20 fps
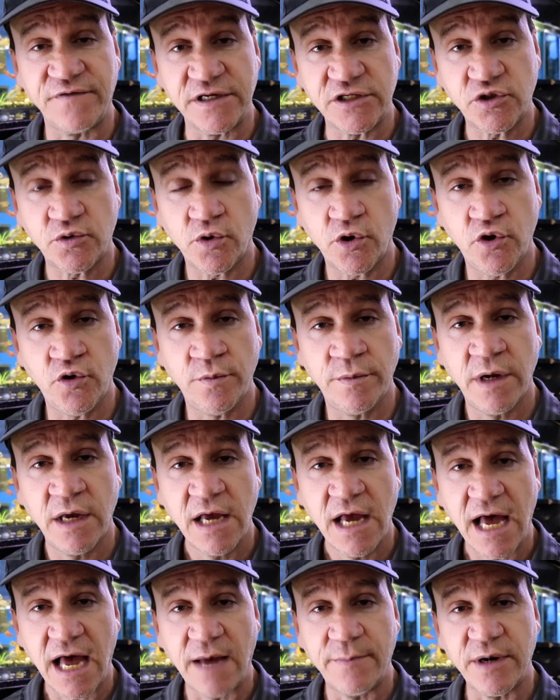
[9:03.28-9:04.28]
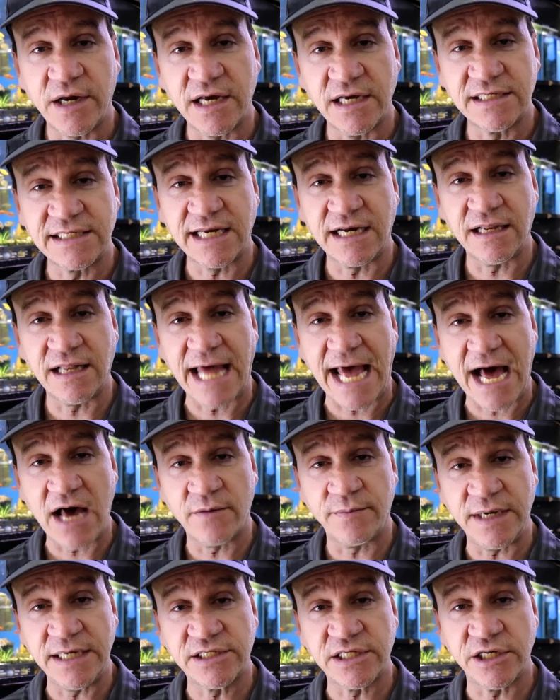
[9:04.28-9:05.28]
fish room because it
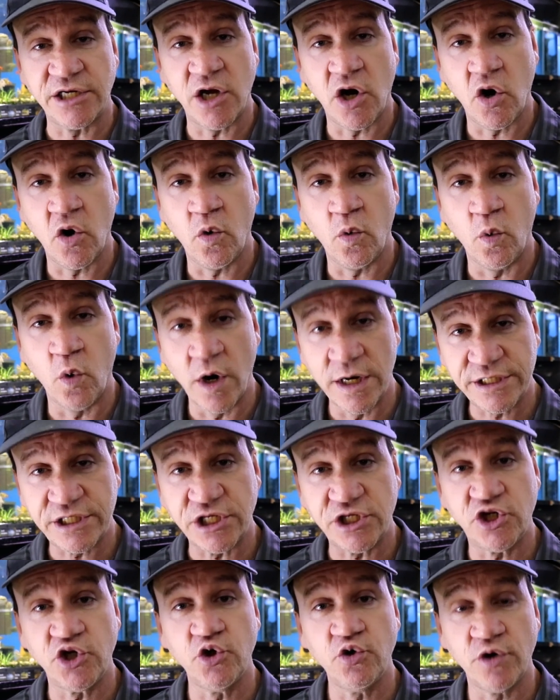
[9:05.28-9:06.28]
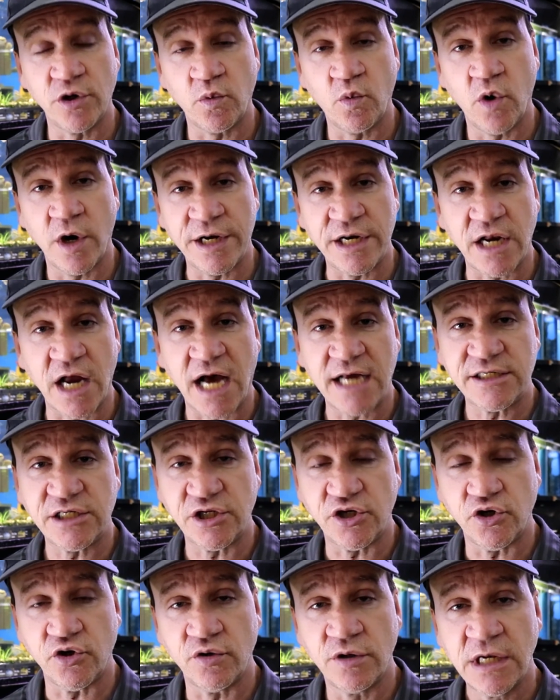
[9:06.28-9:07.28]
allowed me to know what to do and what not
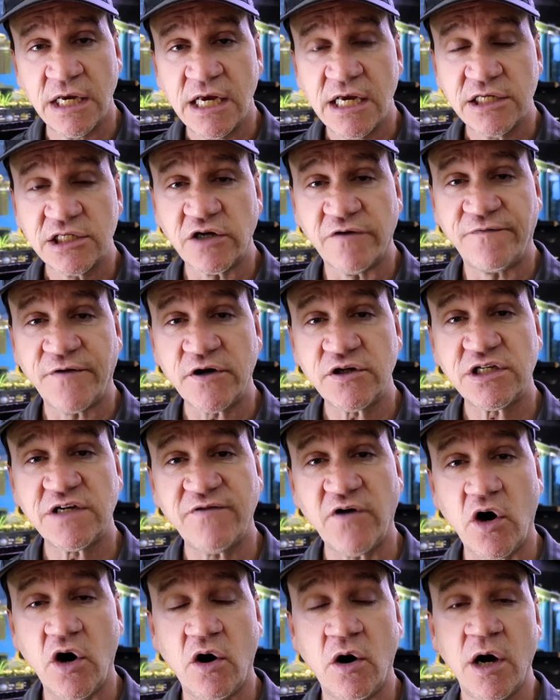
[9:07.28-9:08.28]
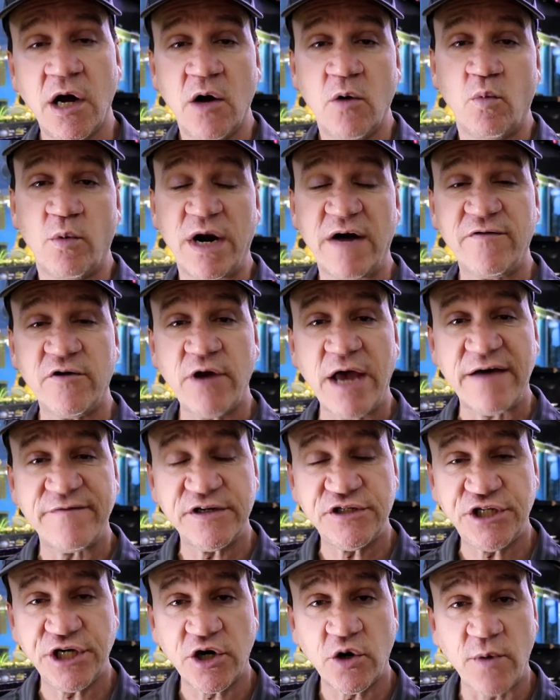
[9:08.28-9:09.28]
to do. So first of all, whenever you have
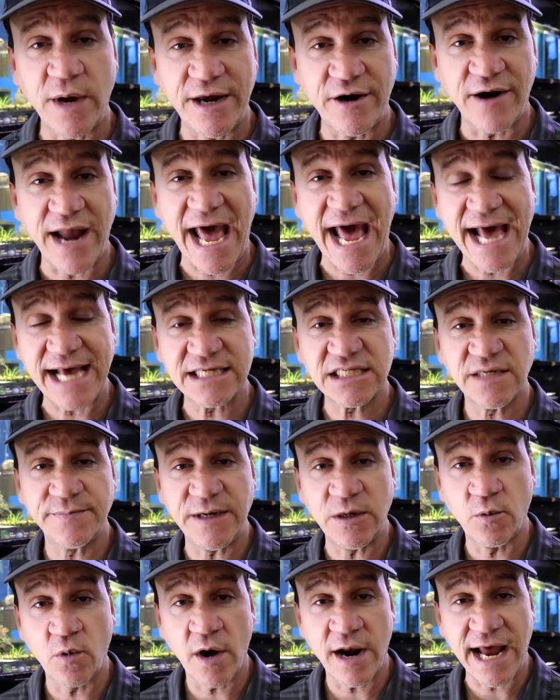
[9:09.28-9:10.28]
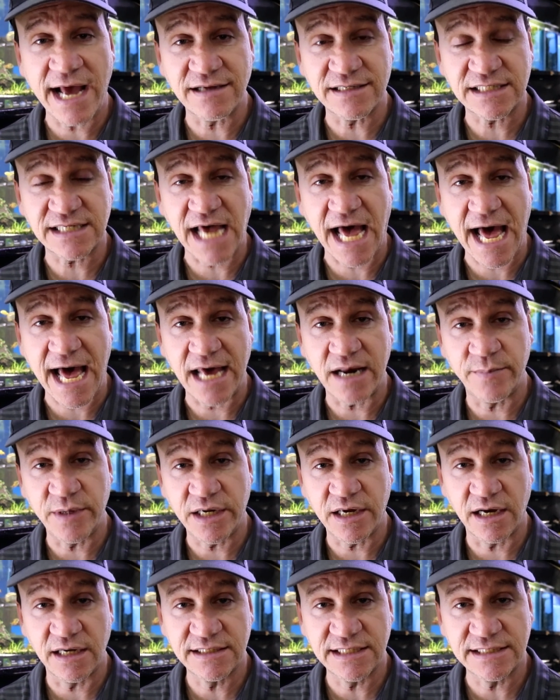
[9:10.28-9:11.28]
a generator, it has to be run outside
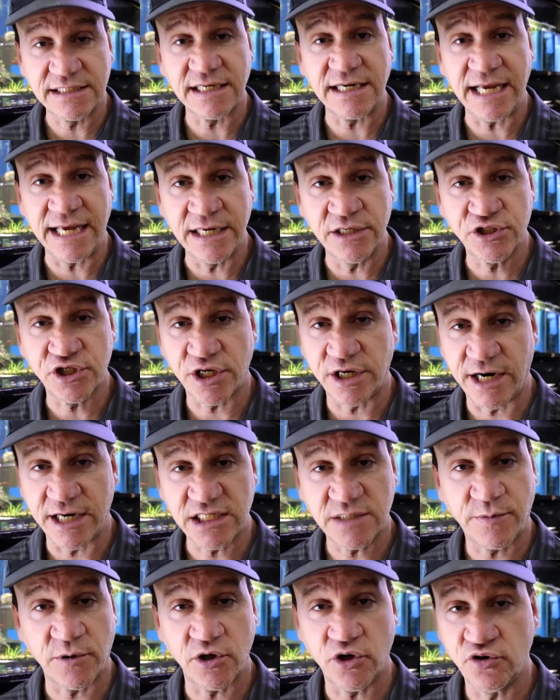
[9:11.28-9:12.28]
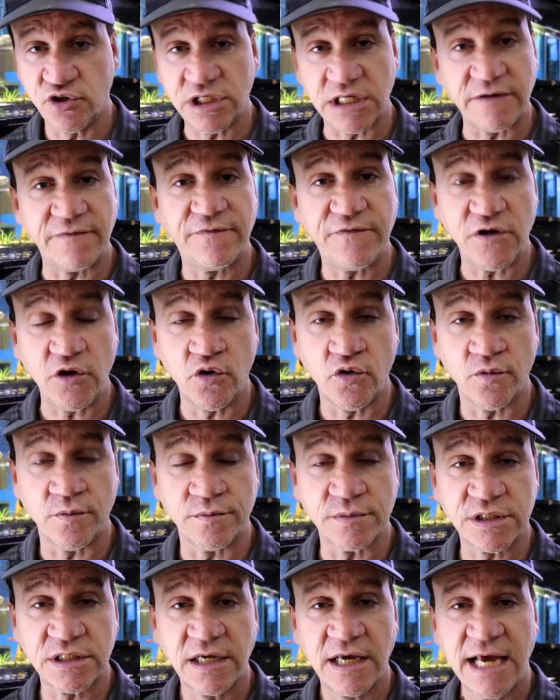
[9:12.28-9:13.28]
because it's an engine and it's producing fumes.
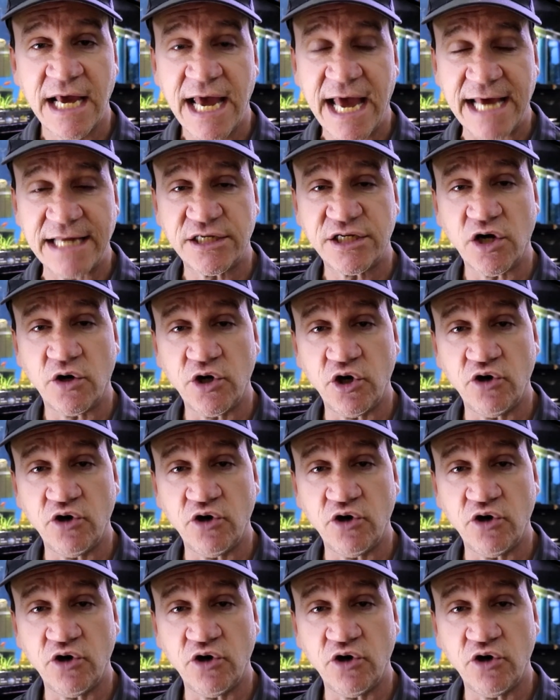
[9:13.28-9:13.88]
And so